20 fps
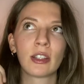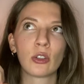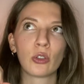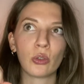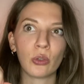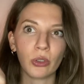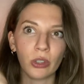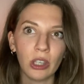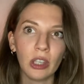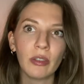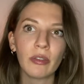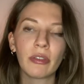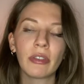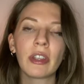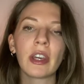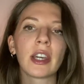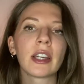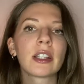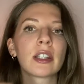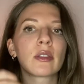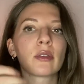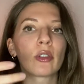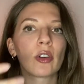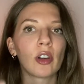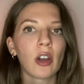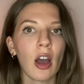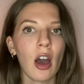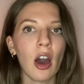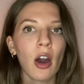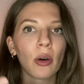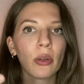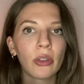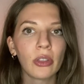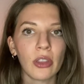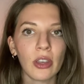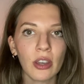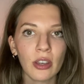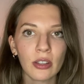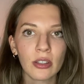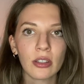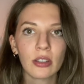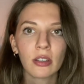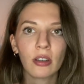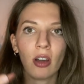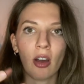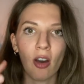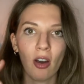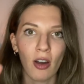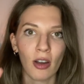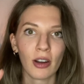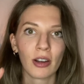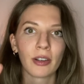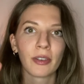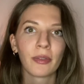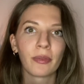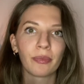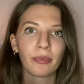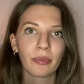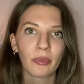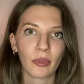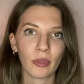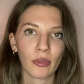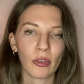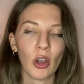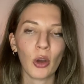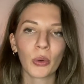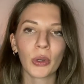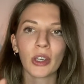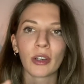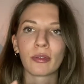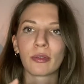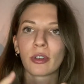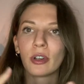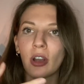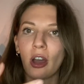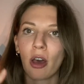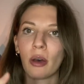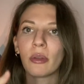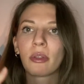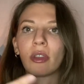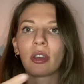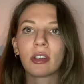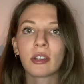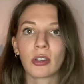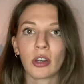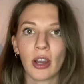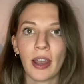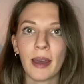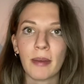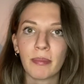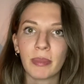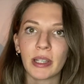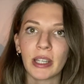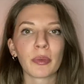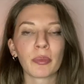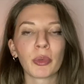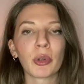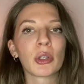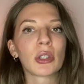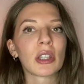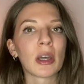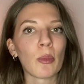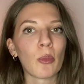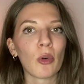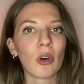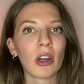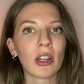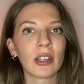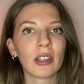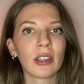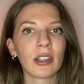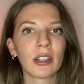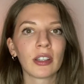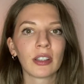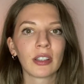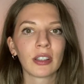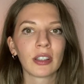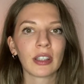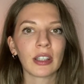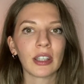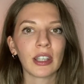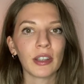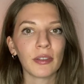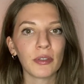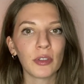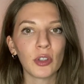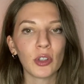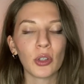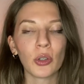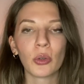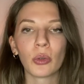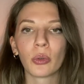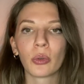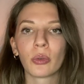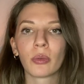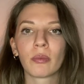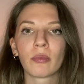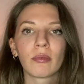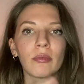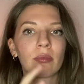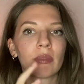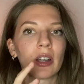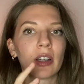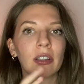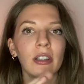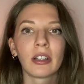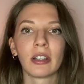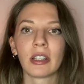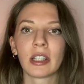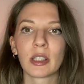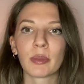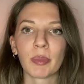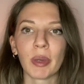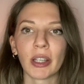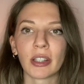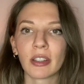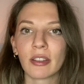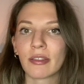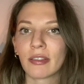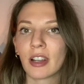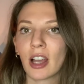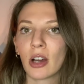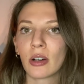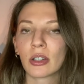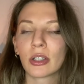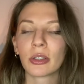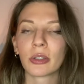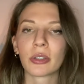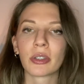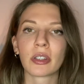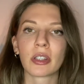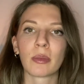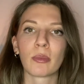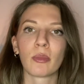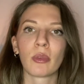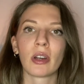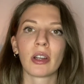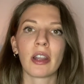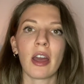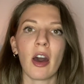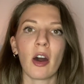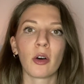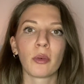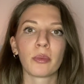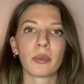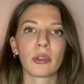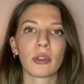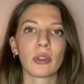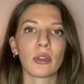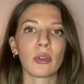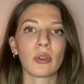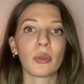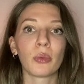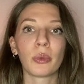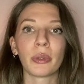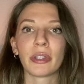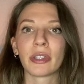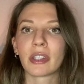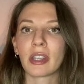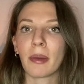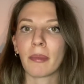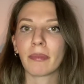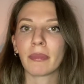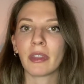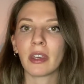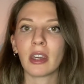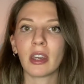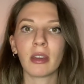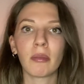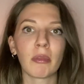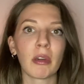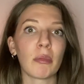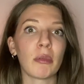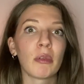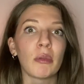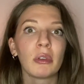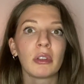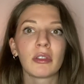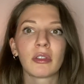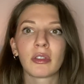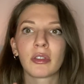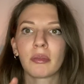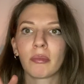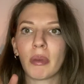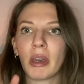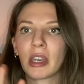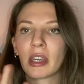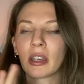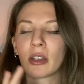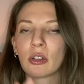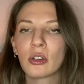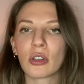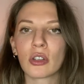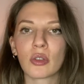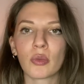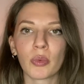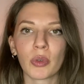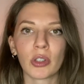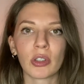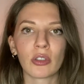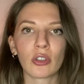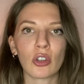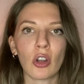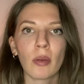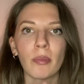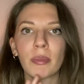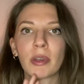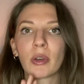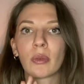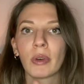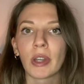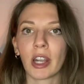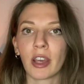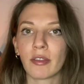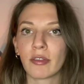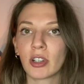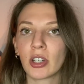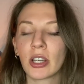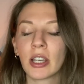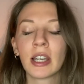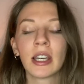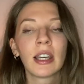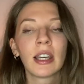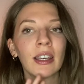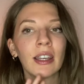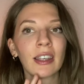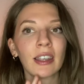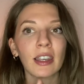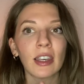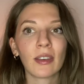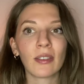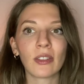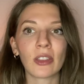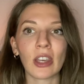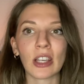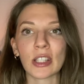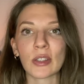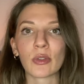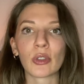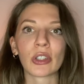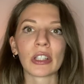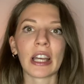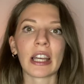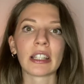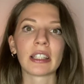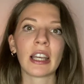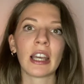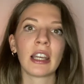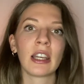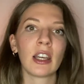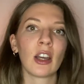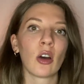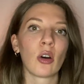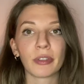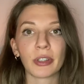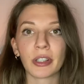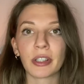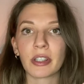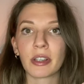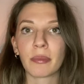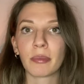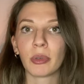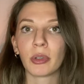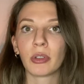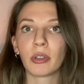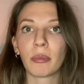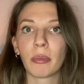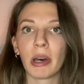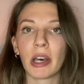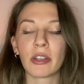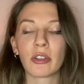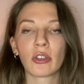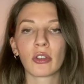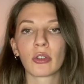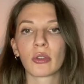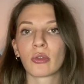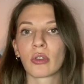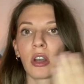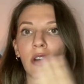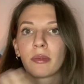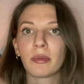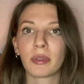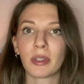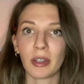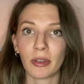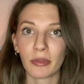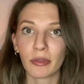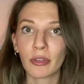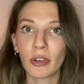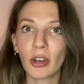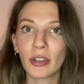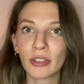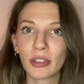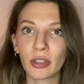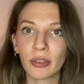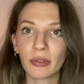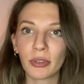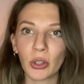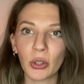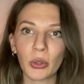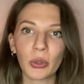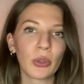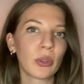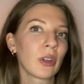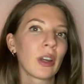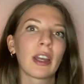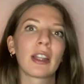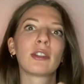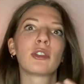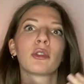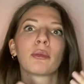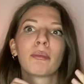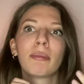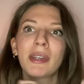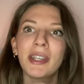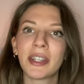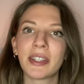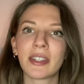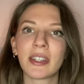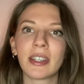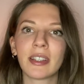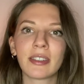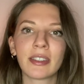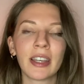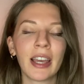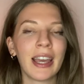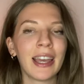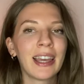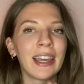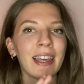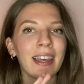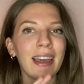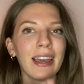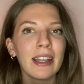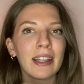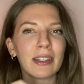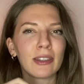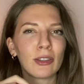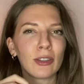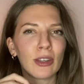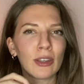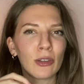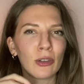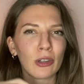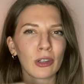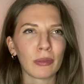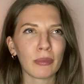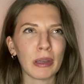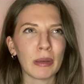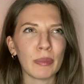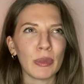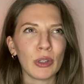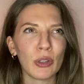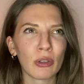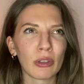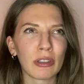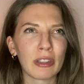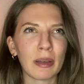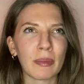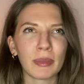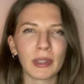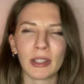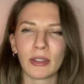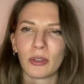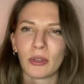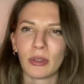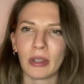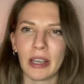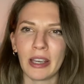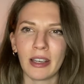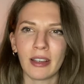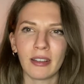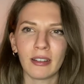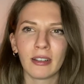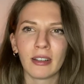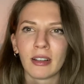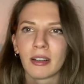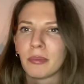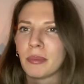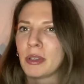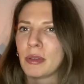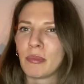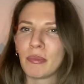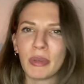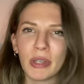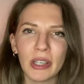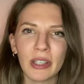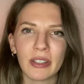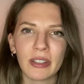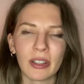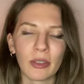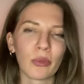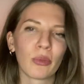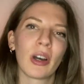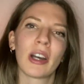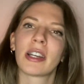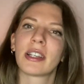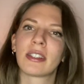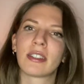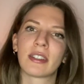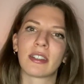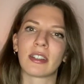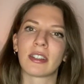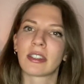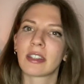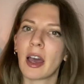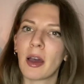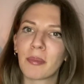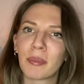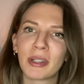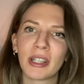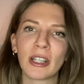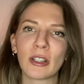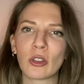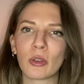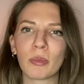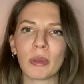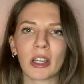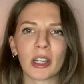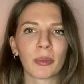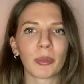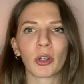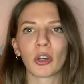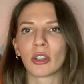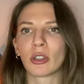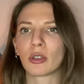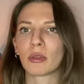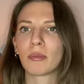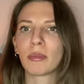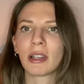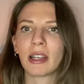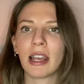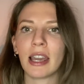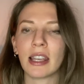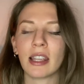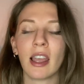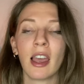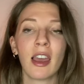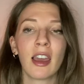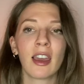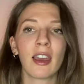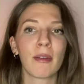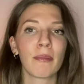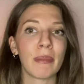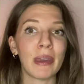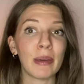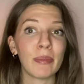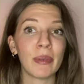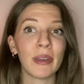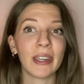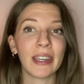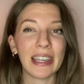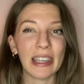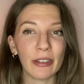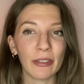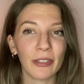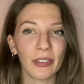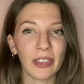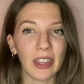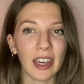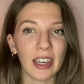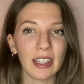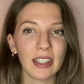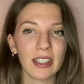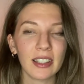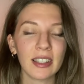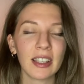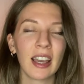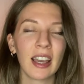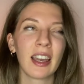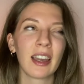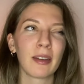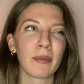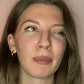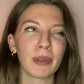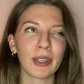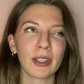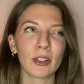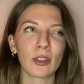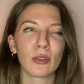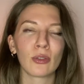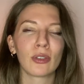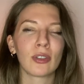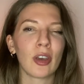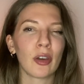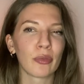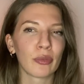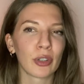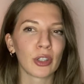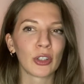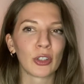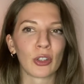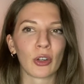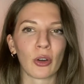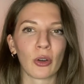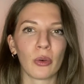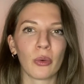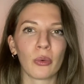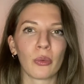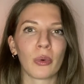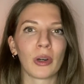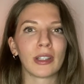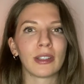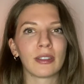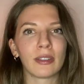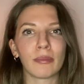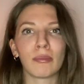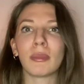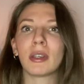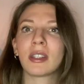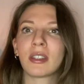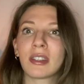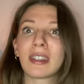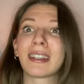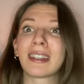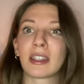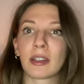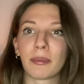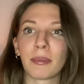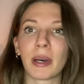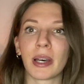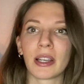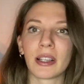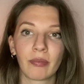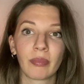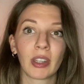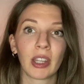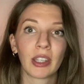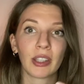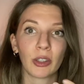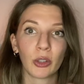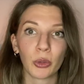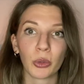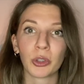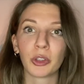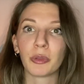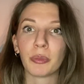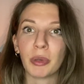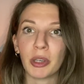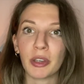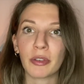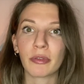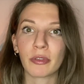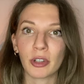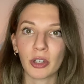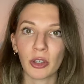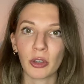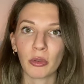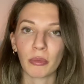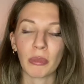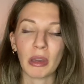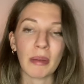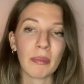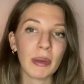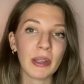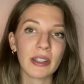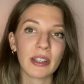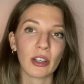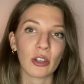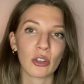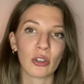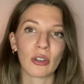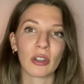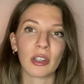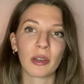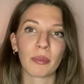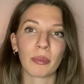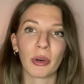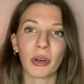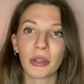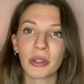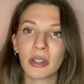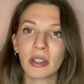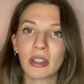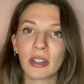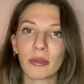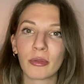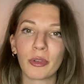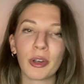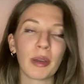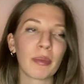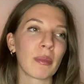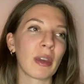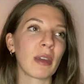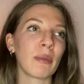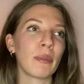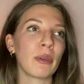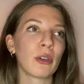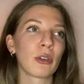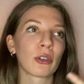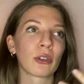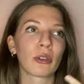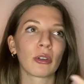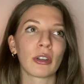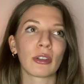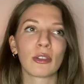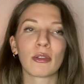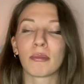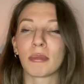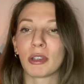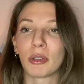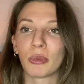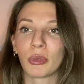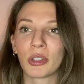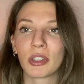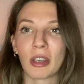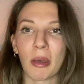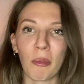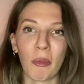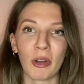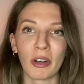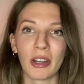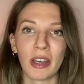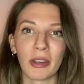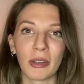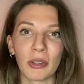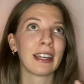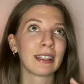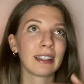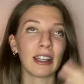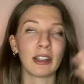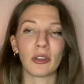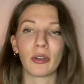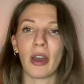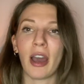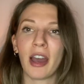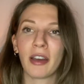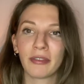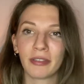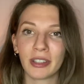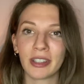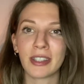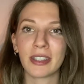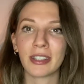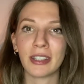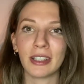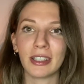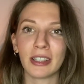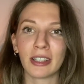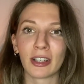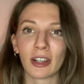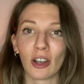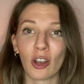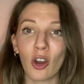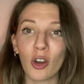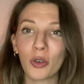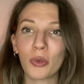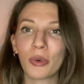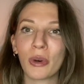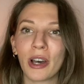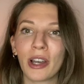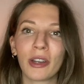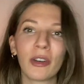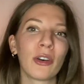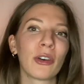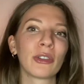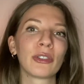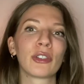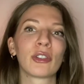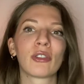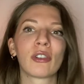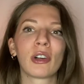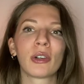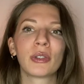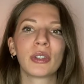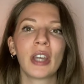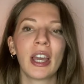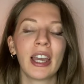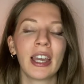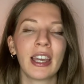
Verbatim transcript: to give thanks for how things are flowing, for how things are happening. For example, someone gives you an unexpected flower, or someone helps you with something, maybe with baggages, with shopping, whatever. Give thanks for that. For example, the bus just drives in front of you and you miss it, and maybe you're tempted to like, oh, be pissed, and why is this happening to me, and I'm going to be late. Maybe give thanks, because you never know what missing the bus could be for you. Maybe it's actually a positive way, maybe you're going to meet with someone else that you haven't seen in a long while on the road.